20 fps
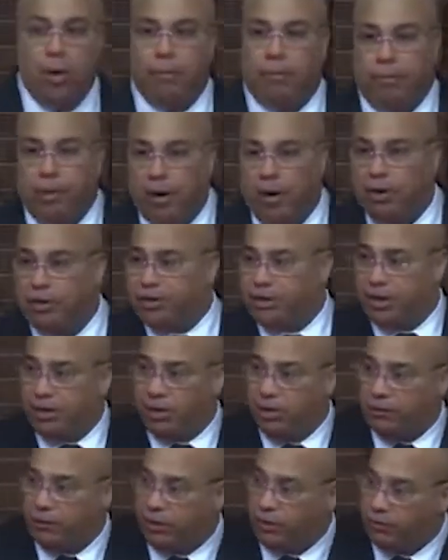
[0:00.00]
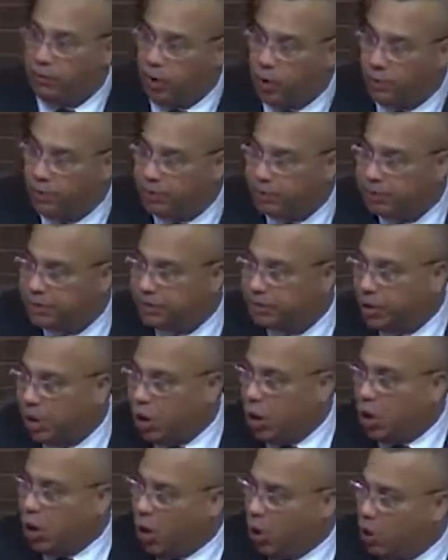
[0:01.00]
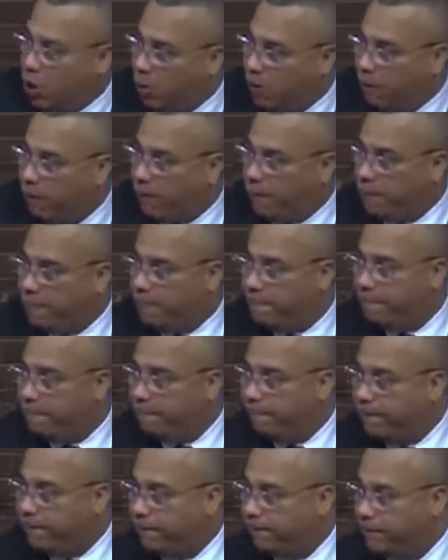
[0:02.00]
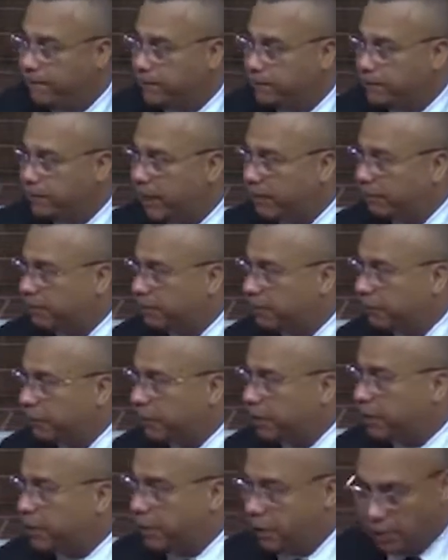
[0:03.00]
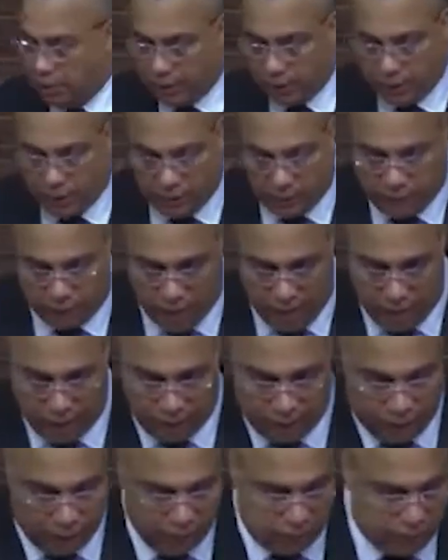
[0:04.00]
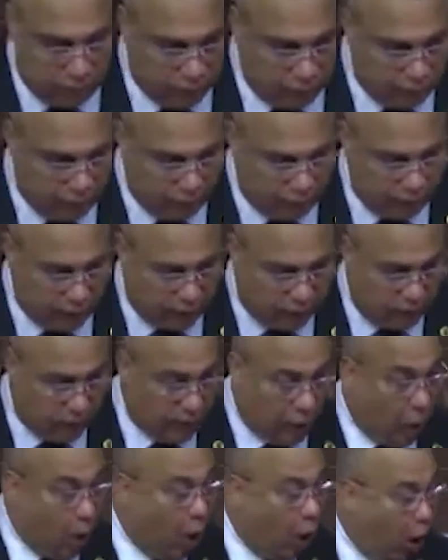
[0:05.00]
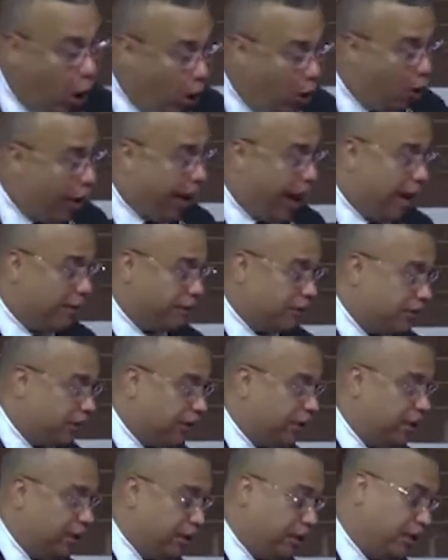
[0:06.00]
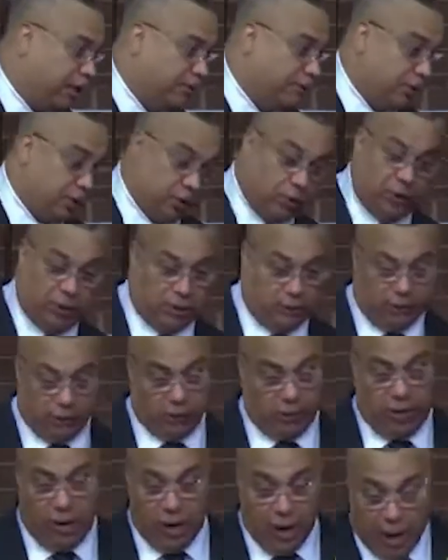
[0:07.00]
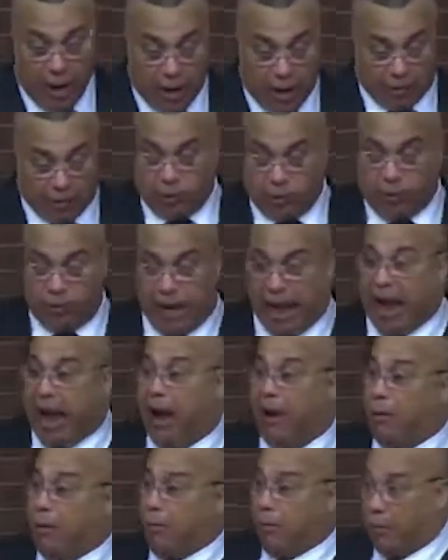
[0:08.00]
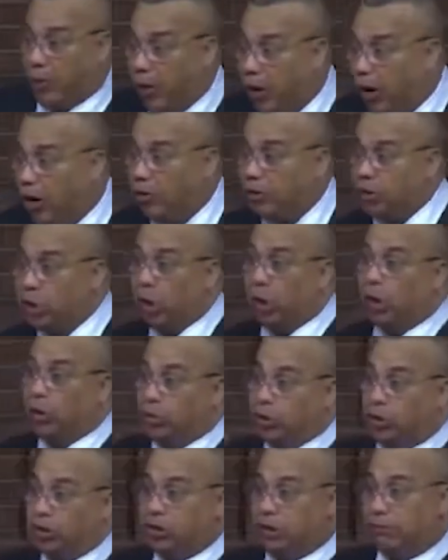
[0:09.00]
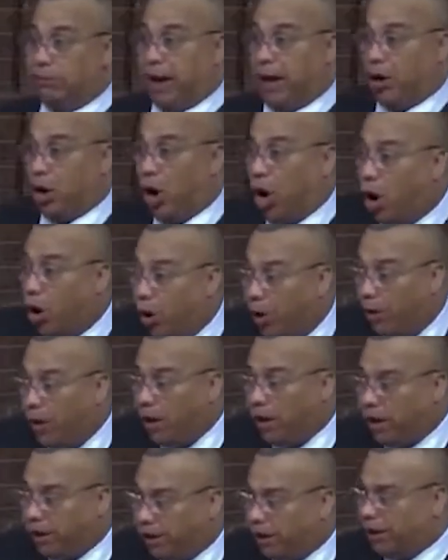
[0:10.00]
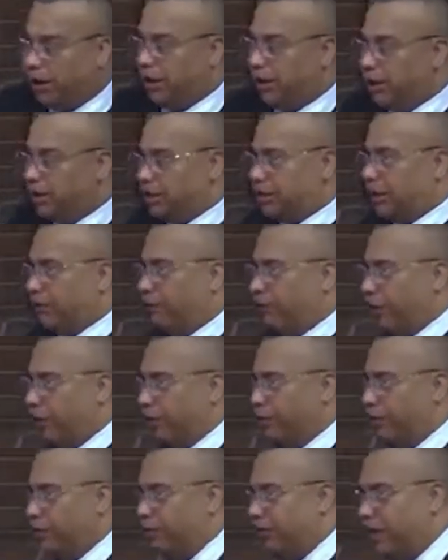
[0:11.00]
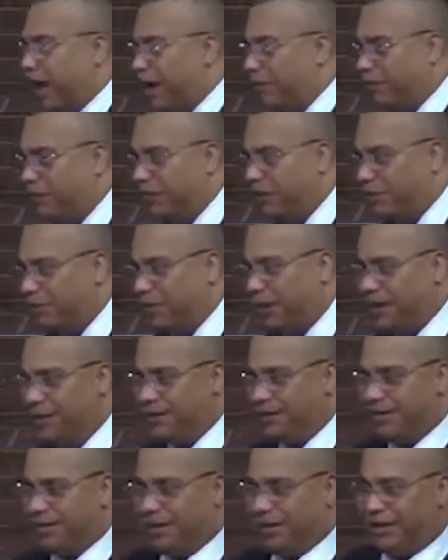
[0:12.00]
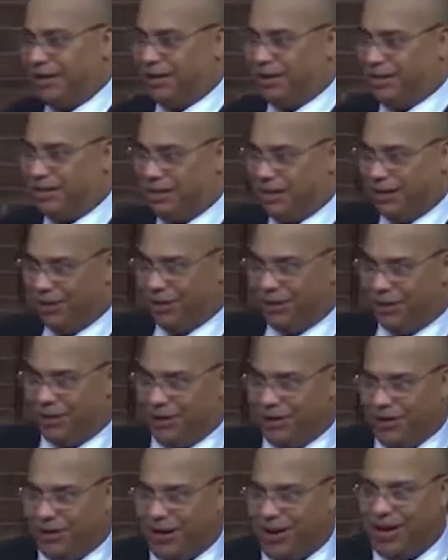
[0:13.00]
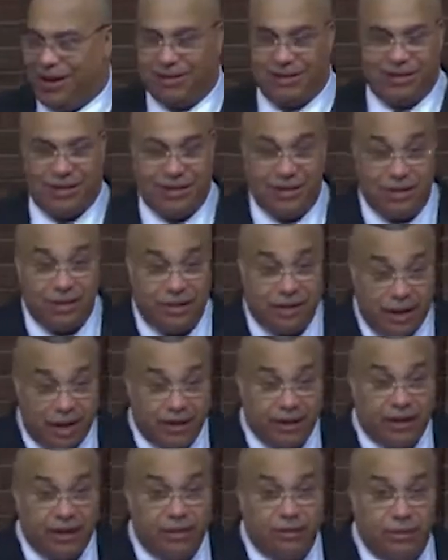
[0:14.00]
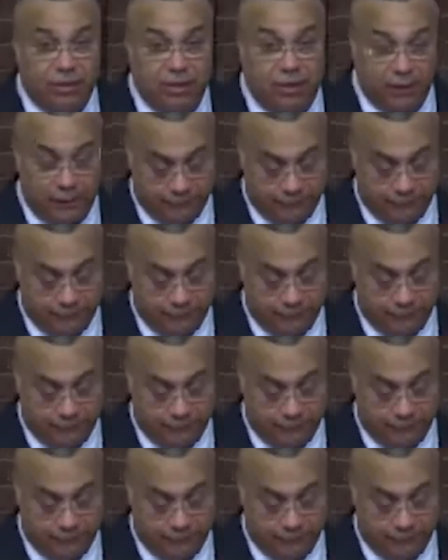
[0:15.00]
Paul said over in Romans, all, chapter 3, around verse 23, all have sinned and come short of the glory. So now Paul told us about all. Then he gets to verse chapter number 8 and tell us God said you're not guilty.